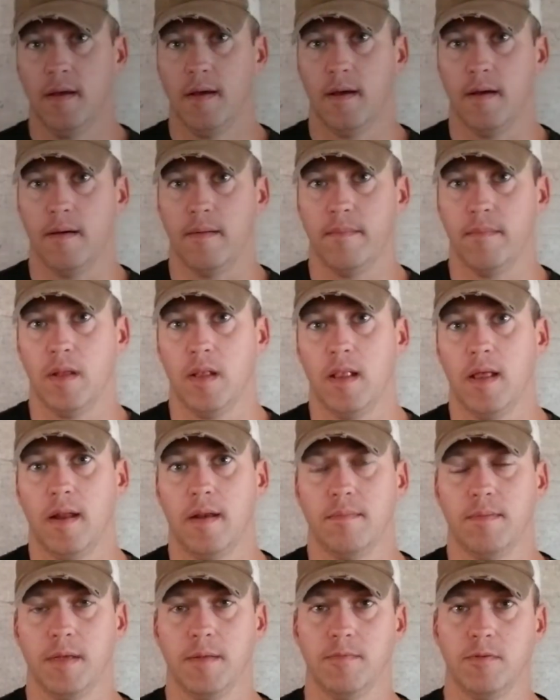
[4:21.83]
Um, a lot
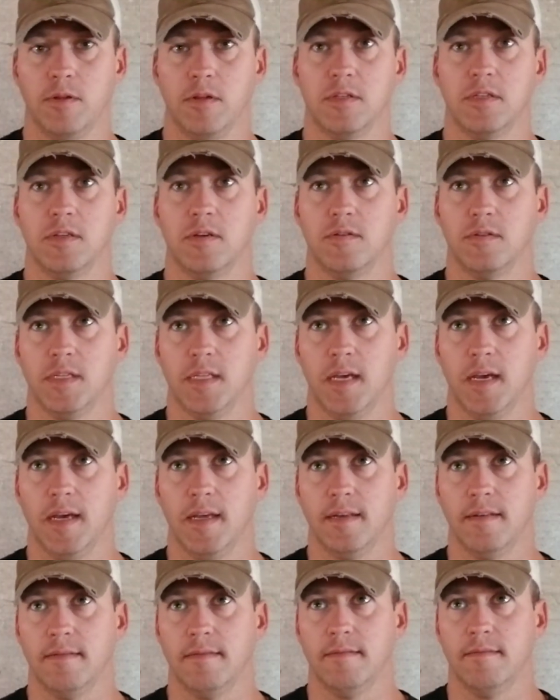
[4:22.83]
of people
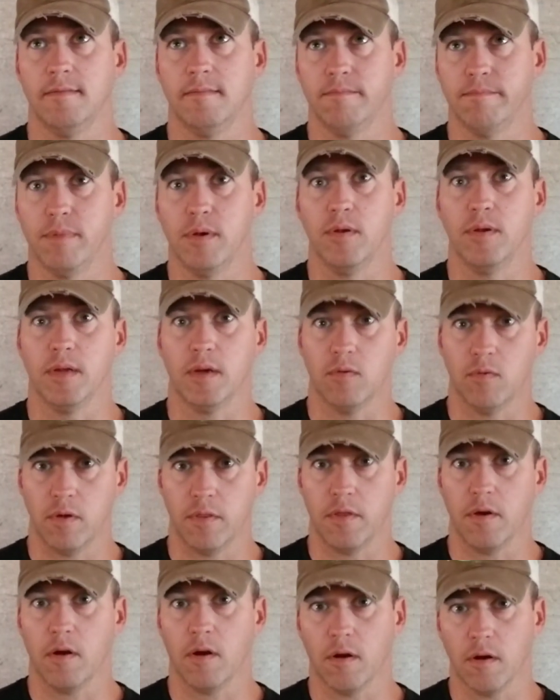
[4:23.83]
associate building
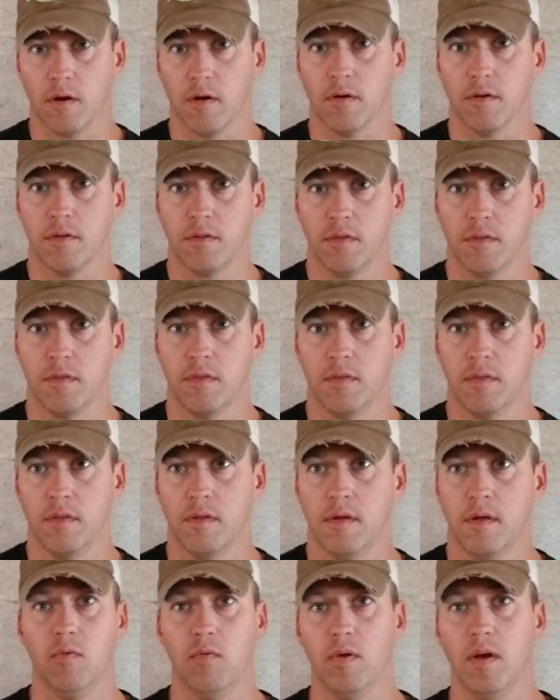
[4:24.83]
with earth
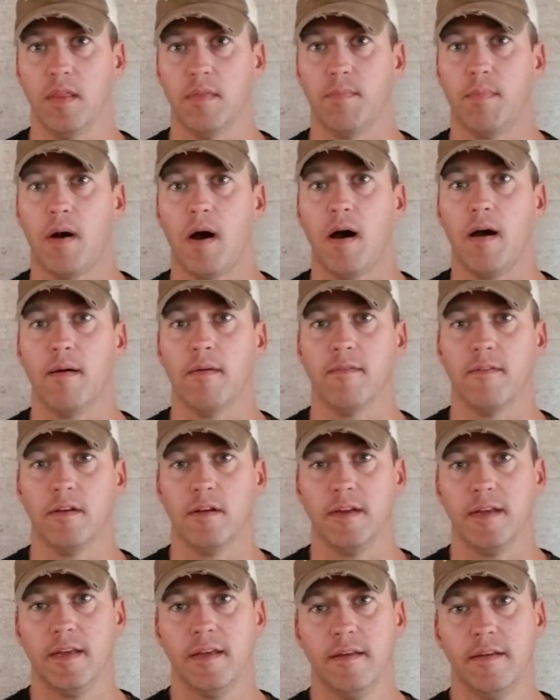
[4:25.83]
with
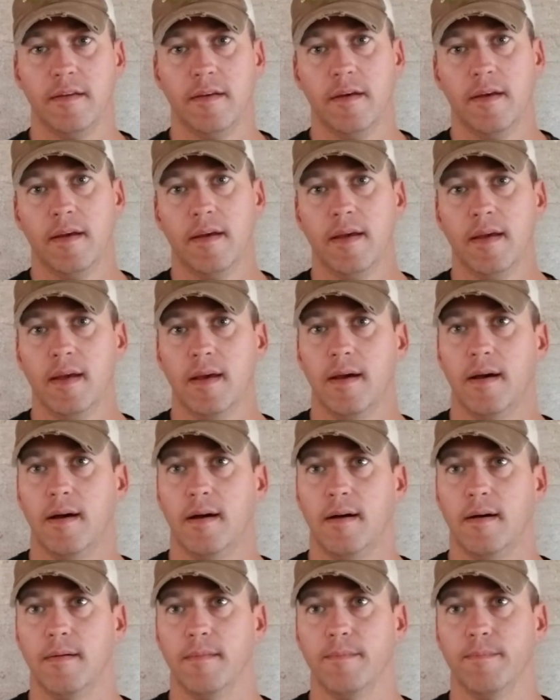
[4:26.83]
poverty.
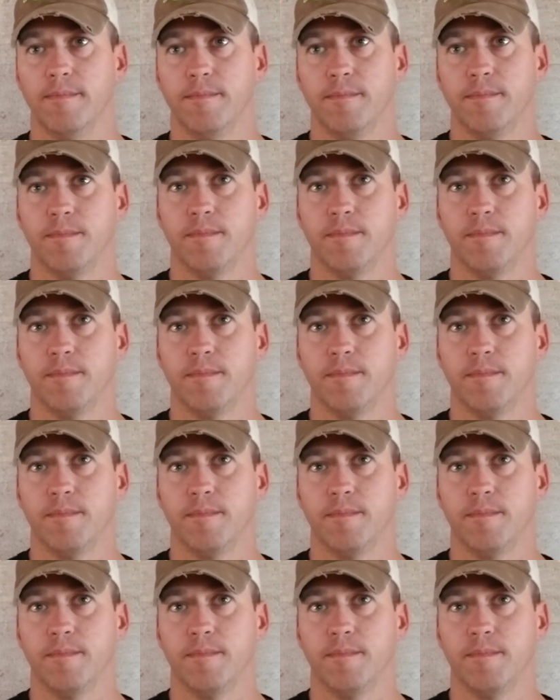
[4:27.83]
Um,